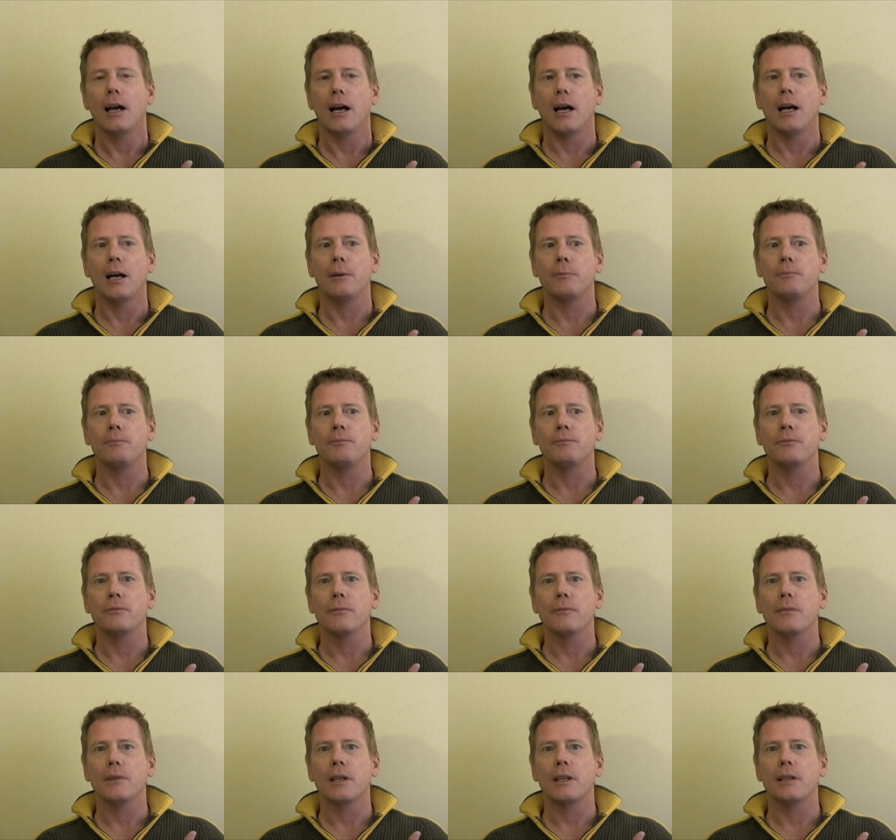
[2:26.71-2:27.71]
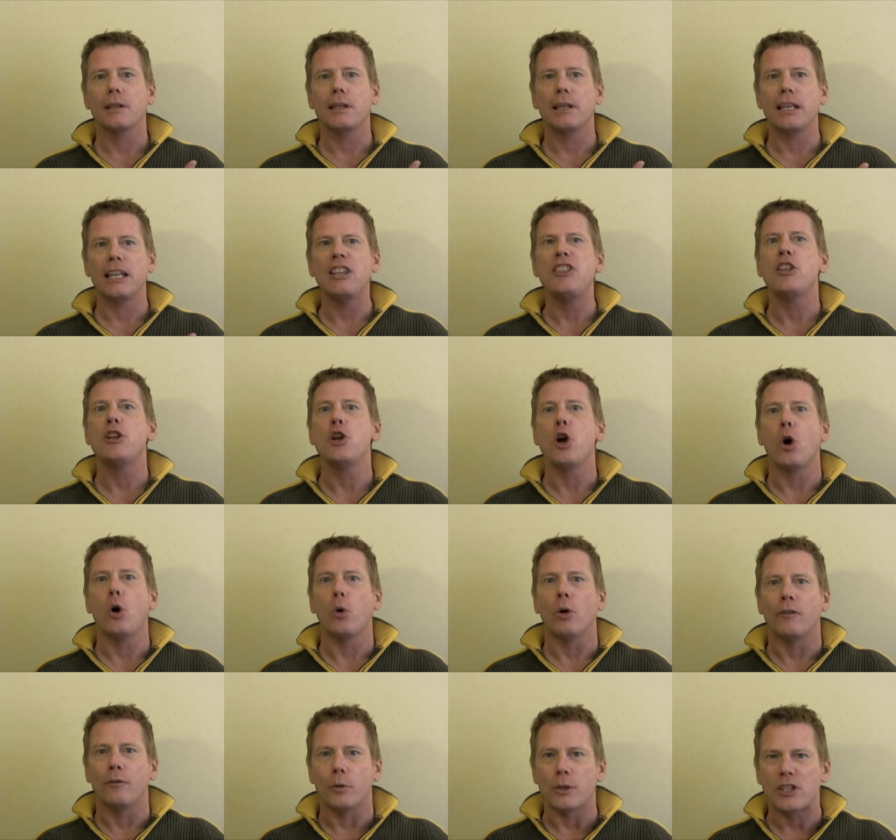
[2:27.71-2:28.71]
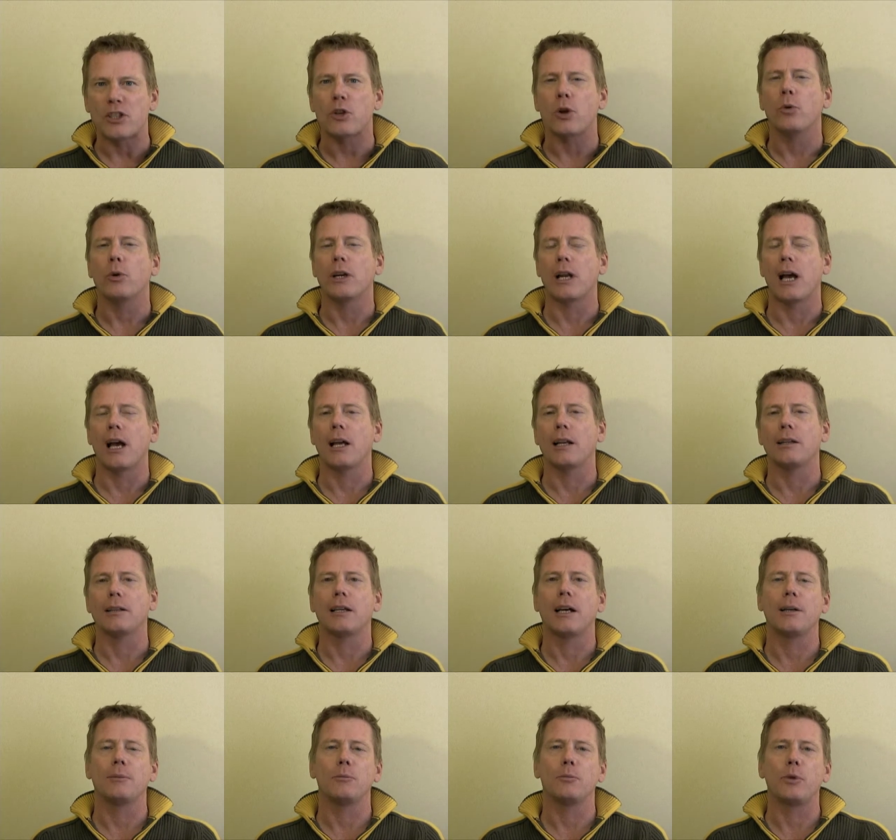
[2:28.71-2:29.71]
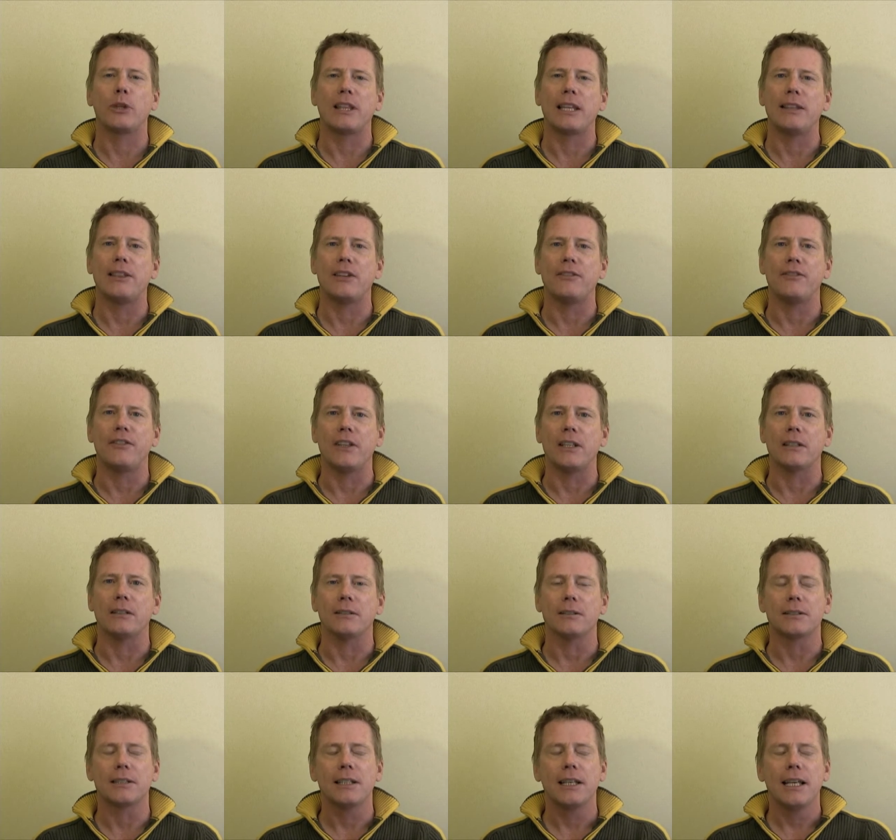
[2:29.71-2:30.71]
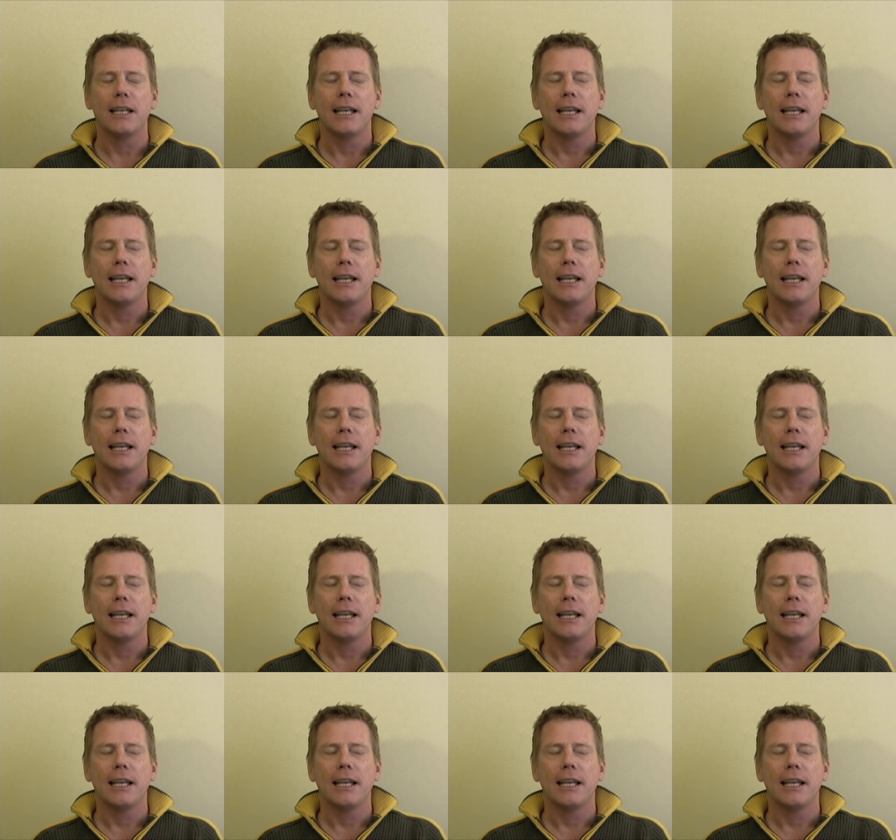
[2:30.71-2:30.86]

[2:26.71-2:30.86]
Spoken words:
in the know of what's going on within the field.